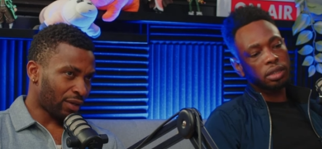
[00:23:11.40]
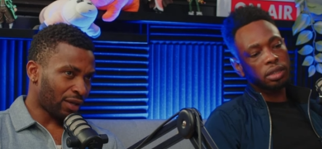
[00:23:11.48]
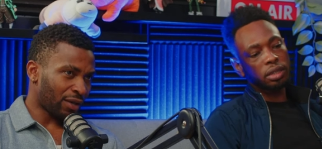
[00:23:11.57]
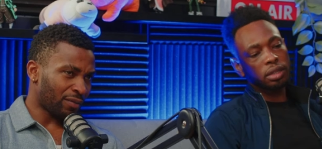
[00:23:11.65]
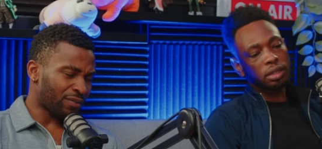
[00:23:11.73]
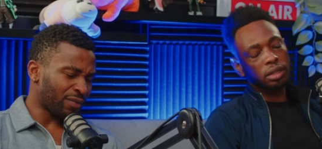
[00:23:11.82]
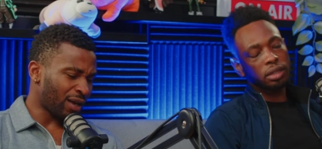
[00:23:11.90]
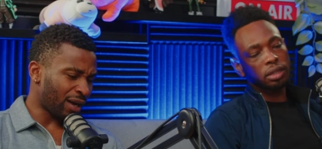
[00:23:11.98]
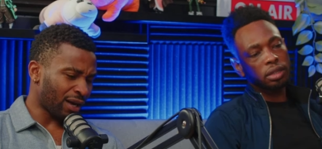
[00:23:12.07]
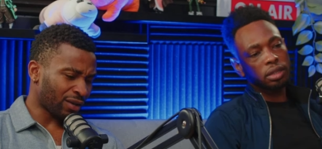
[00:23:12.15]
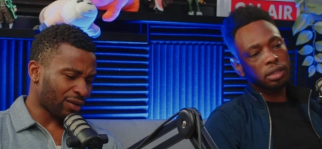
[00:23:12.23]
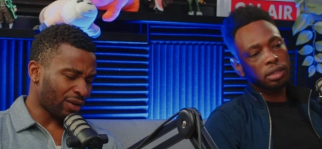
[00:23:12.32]
Speaker 1: No, um,
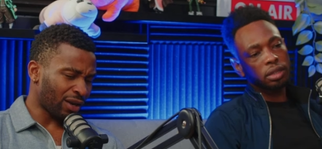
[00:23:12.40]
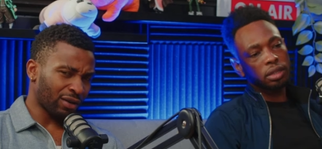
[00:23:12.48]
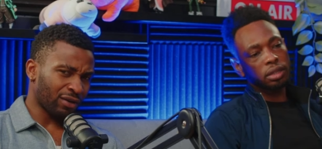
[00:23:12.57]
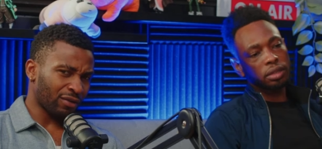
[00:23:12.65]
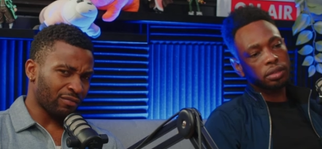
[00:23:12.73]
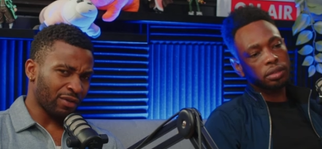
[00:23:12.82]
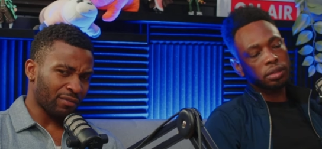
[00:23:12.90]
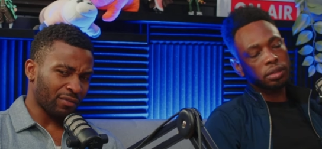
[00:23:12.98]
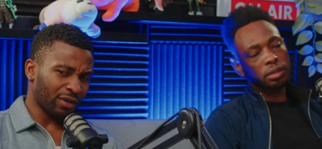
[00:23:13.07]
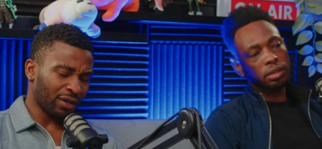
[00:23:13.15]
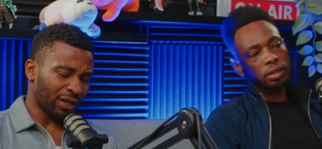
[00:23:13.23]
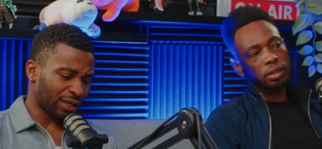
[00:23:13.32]
nah, I can't, I can't
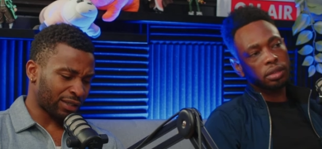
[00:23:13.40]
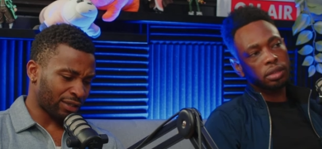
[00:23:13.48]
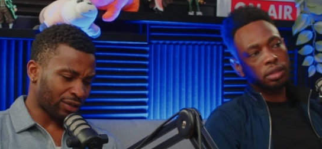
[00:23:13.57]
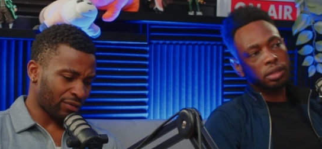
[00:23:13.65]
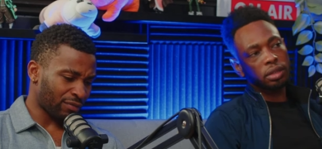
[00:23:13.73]
remember. I Is it can't